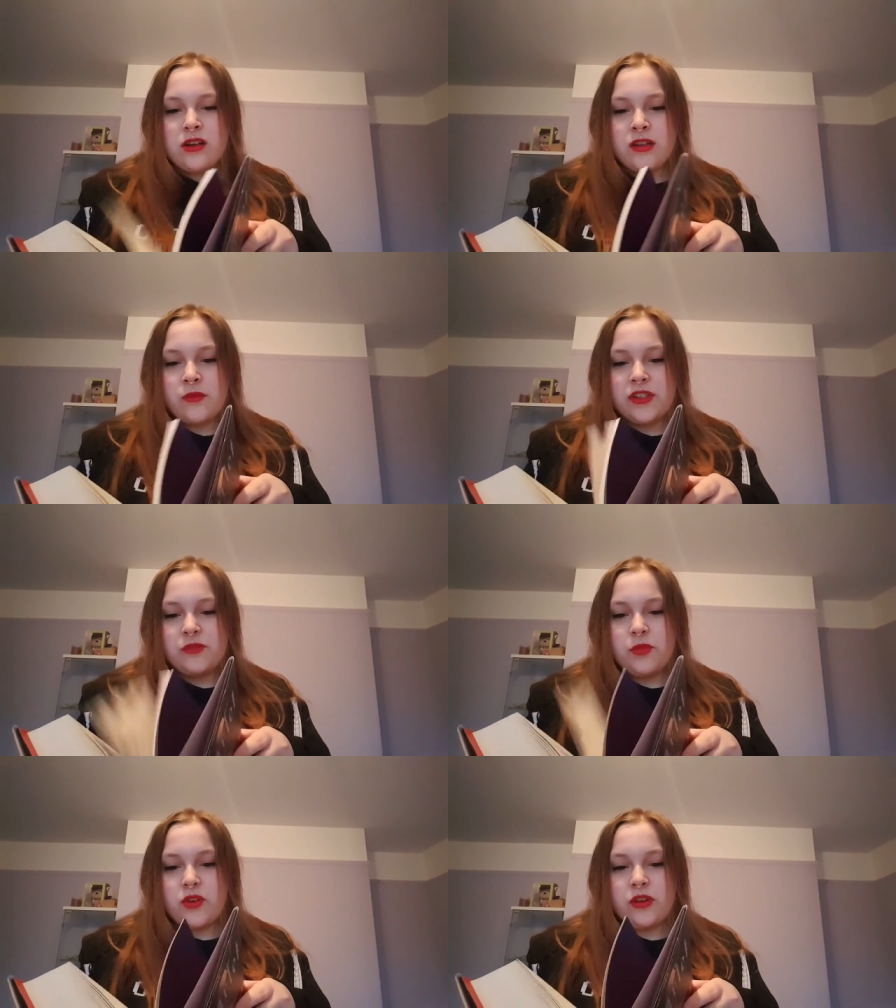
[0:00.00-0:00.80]
don't want to
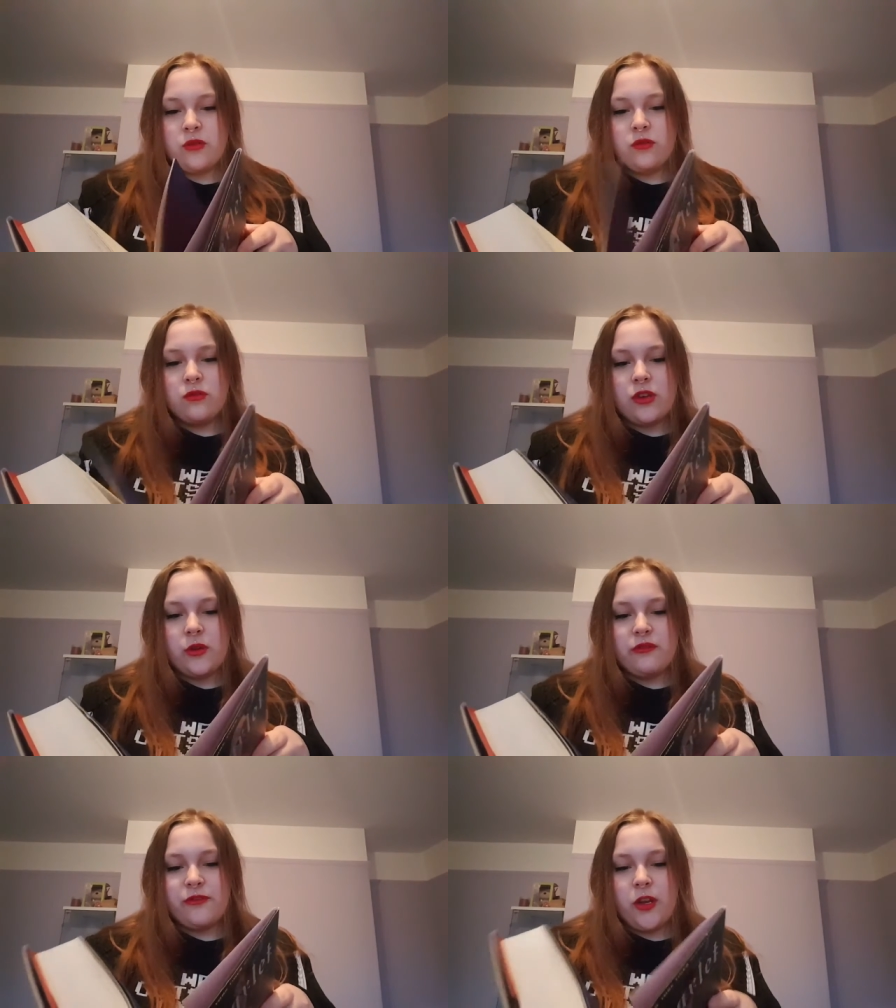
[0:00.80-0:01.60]
spoil who
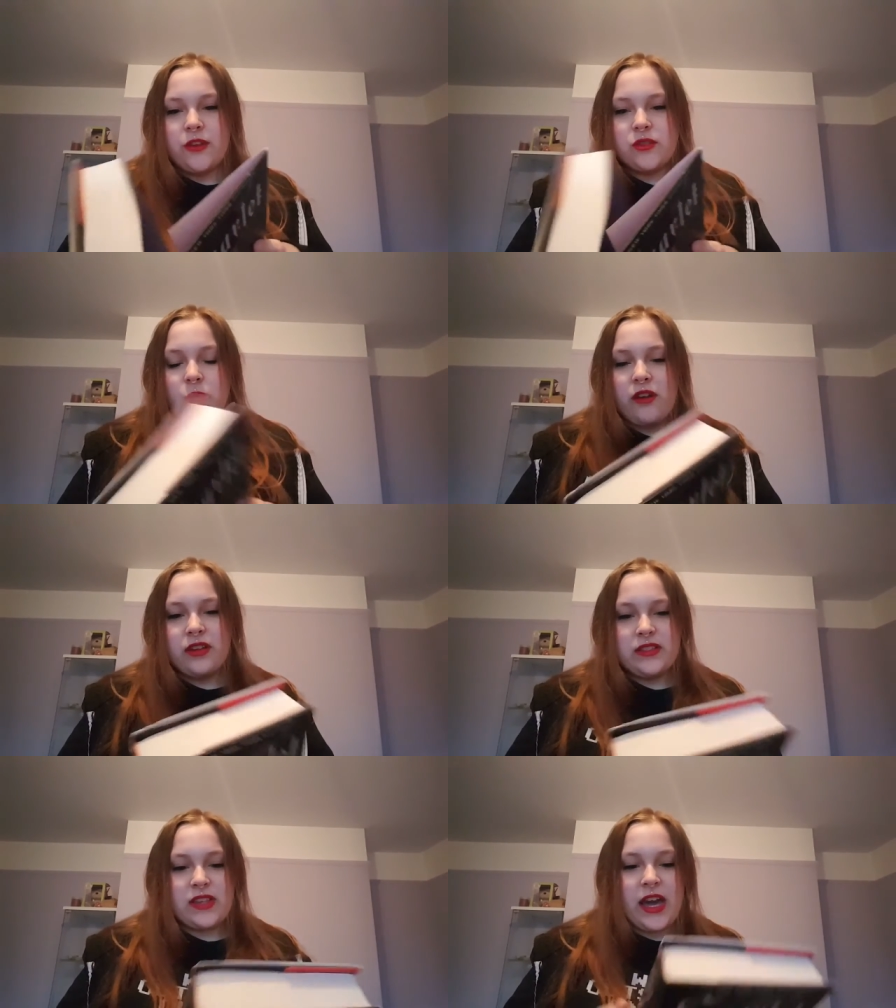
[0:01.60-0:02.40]
it follows and where
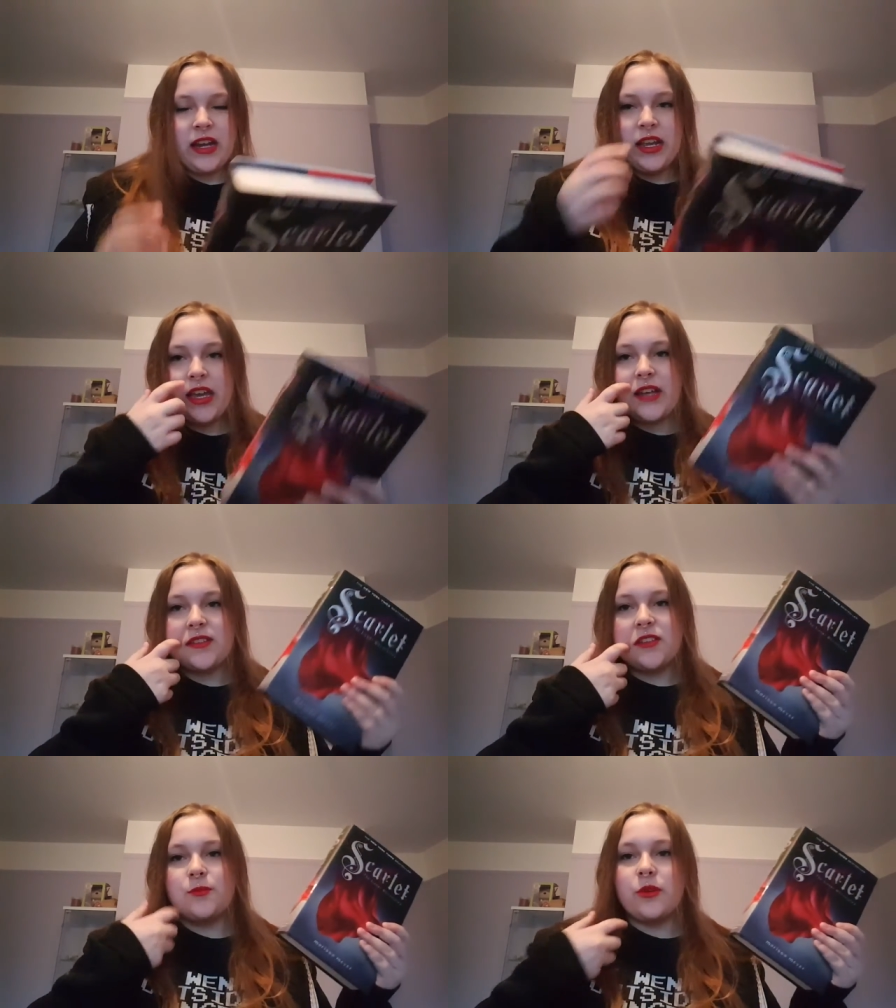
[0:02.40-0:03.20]
it's at in
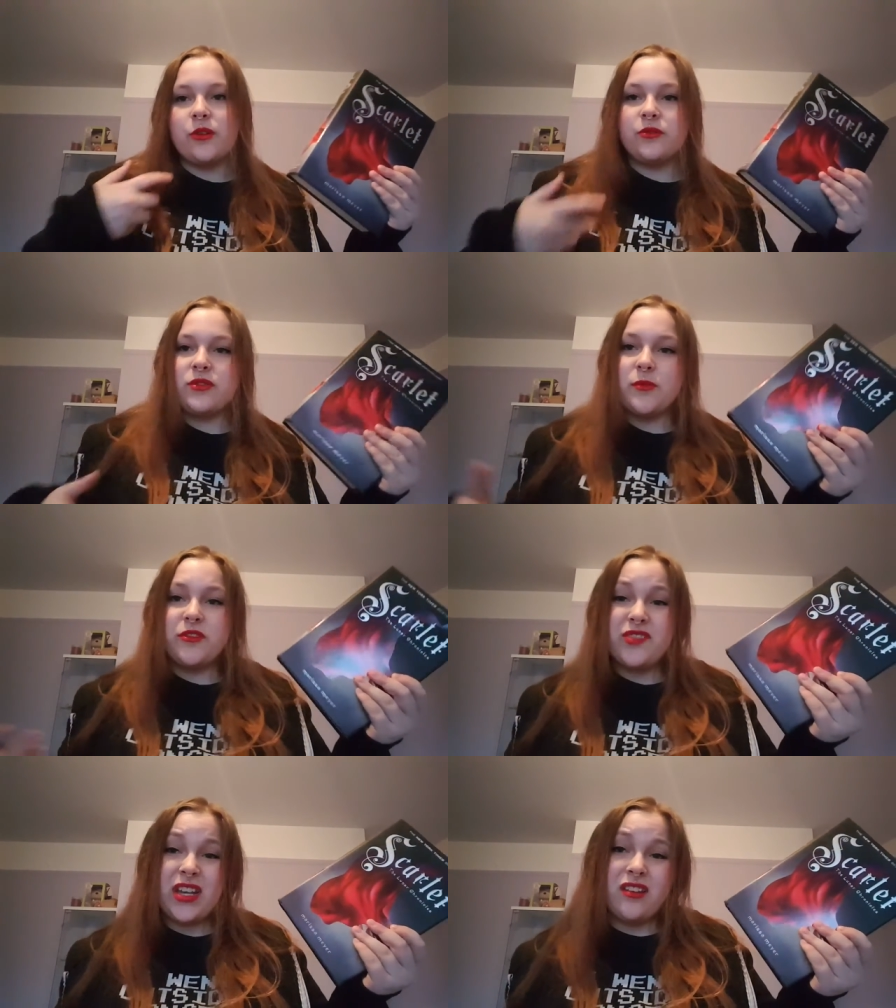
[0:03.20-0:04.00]
case I spoil some
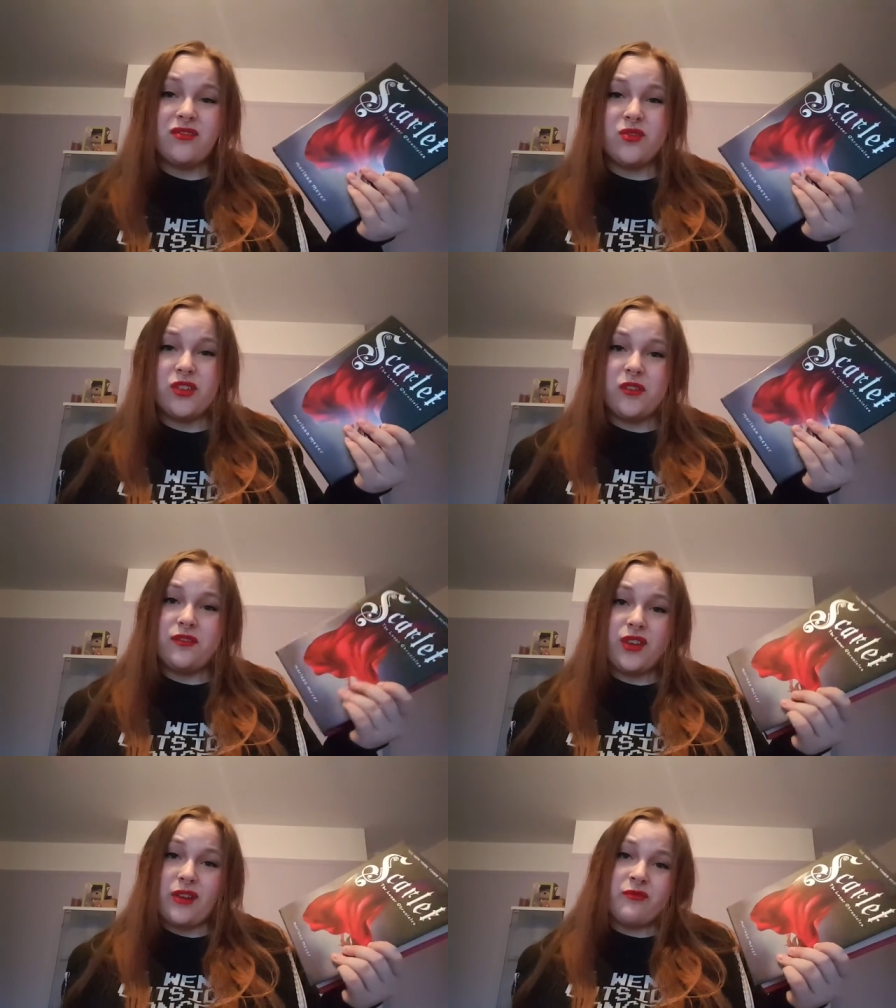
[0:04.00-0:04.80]
of Cinder for you
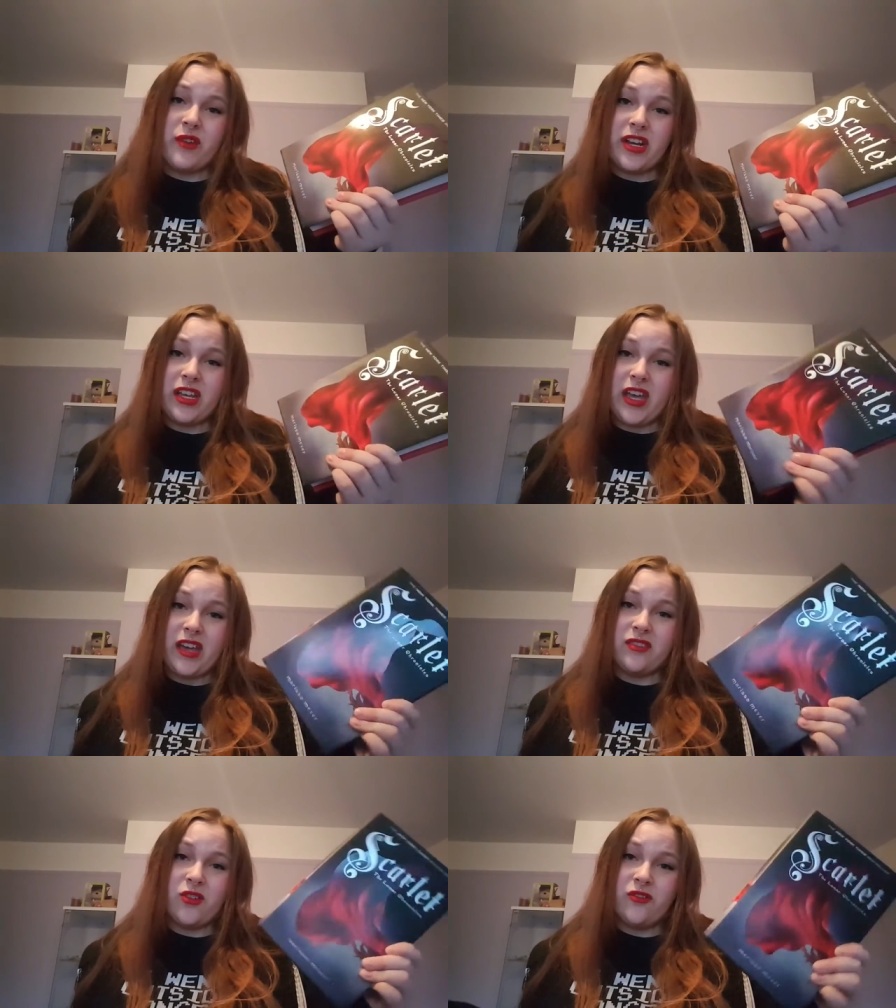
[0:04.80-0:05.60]
if you haven't read it
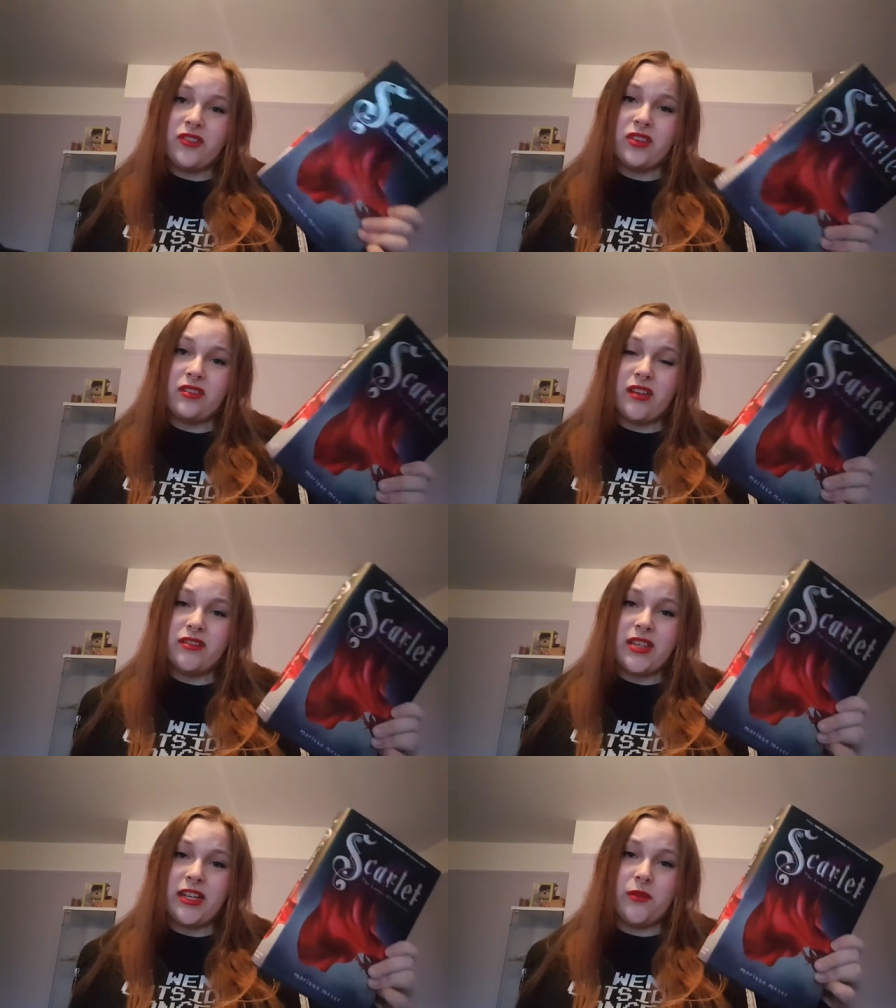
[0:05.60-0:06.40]
yet. Not that there
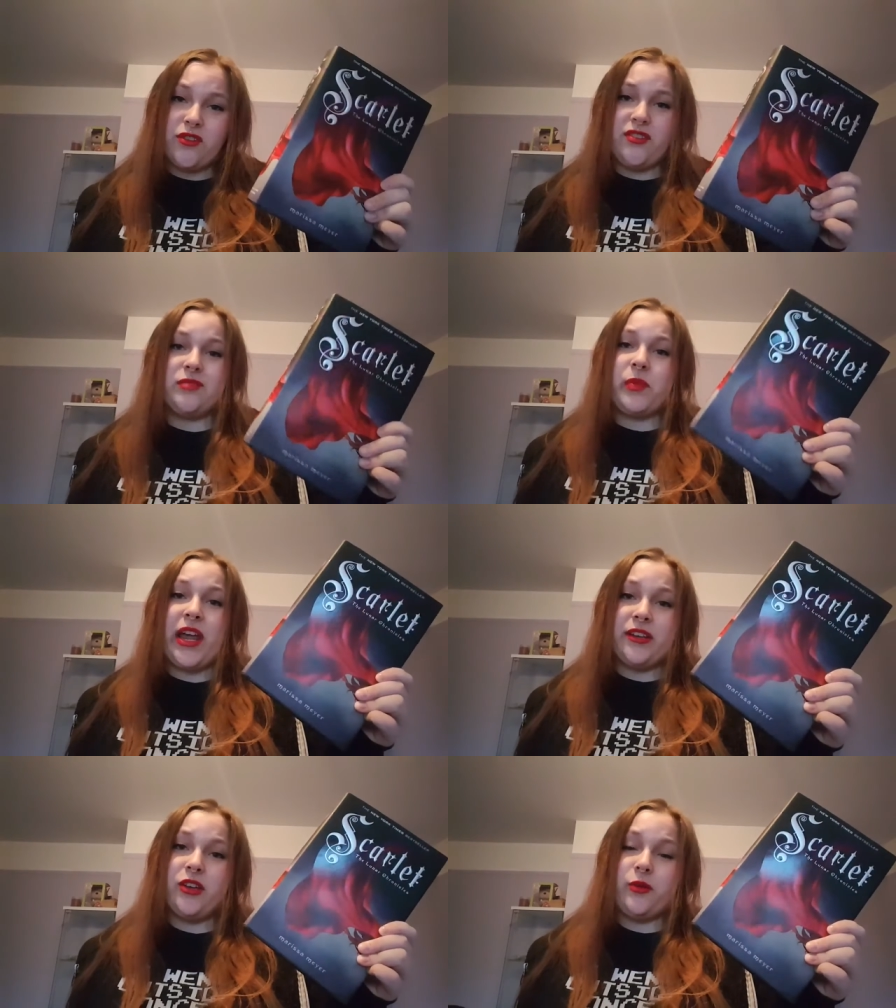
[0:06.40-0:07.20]
is anyone on this
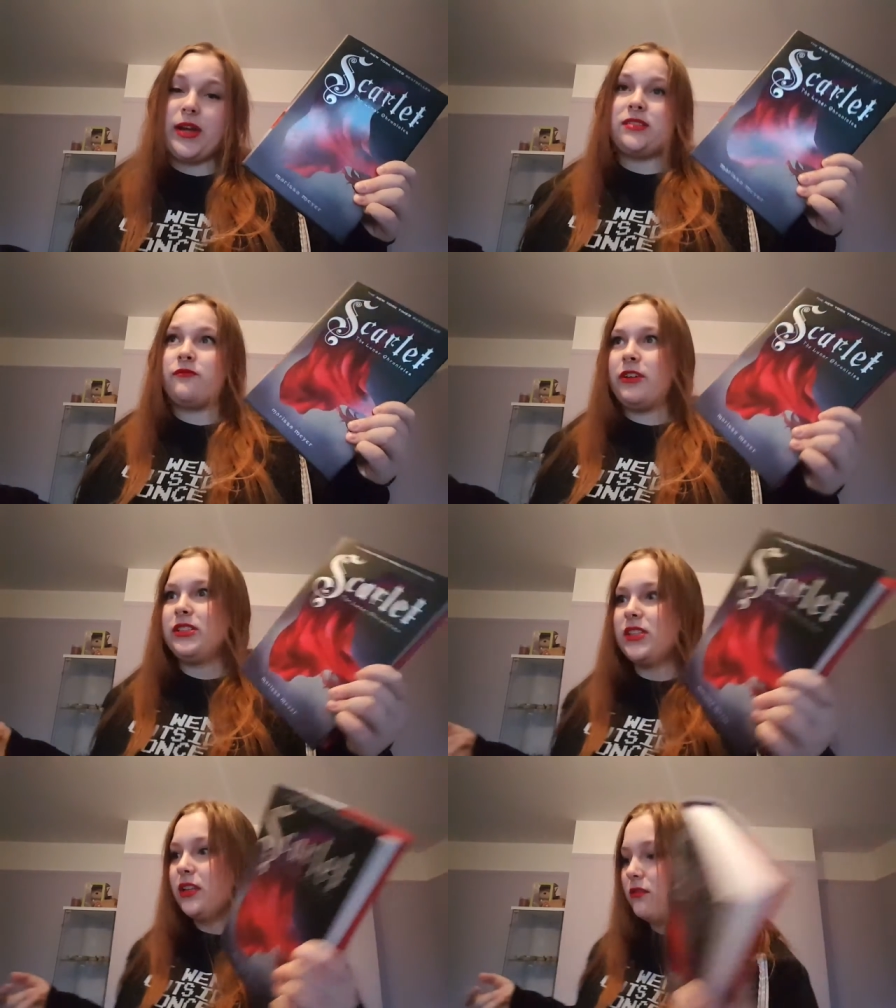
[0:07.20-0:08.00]
planet who hasn't
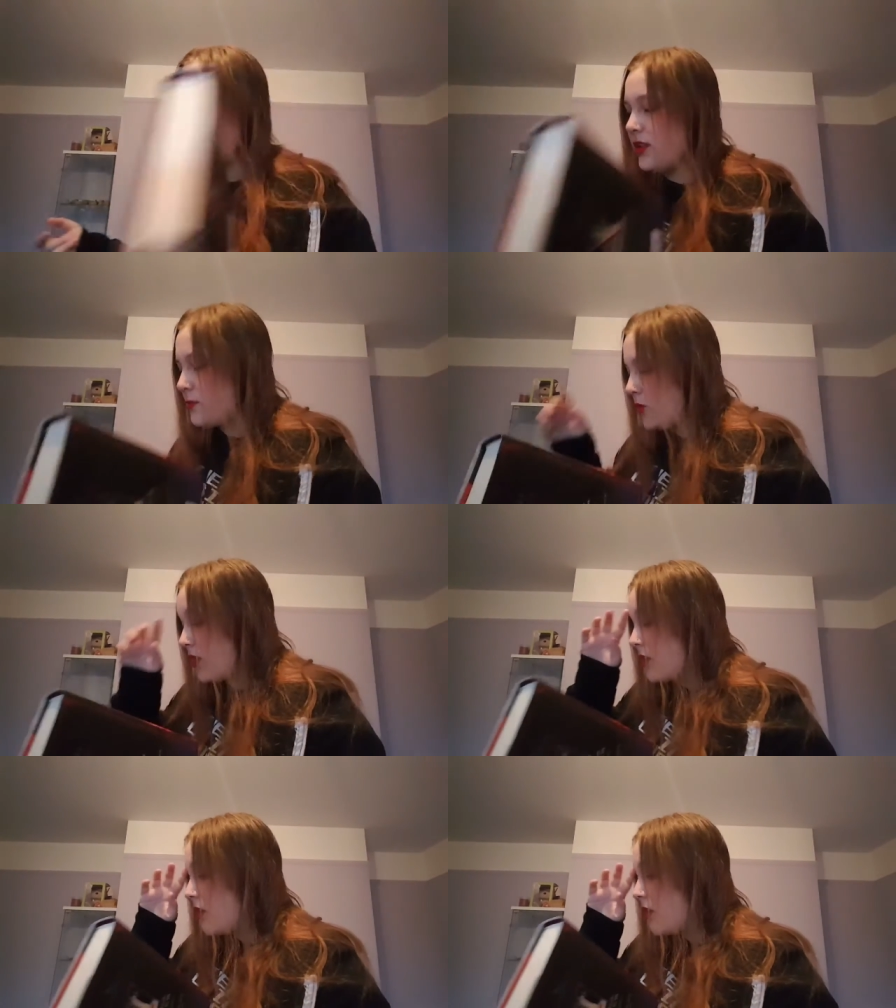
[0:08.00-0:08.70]
read Cinder at this point.